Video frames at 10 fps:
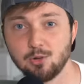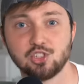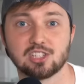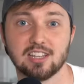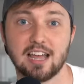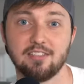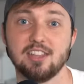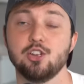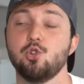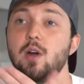will just let
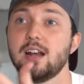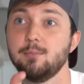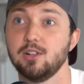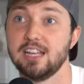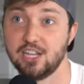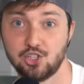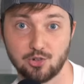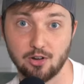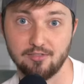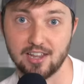the incredible
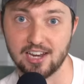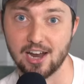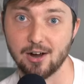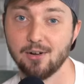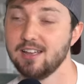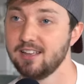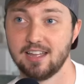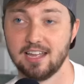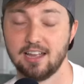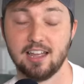intro video
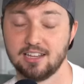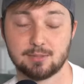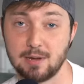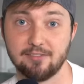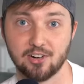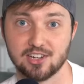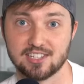speak for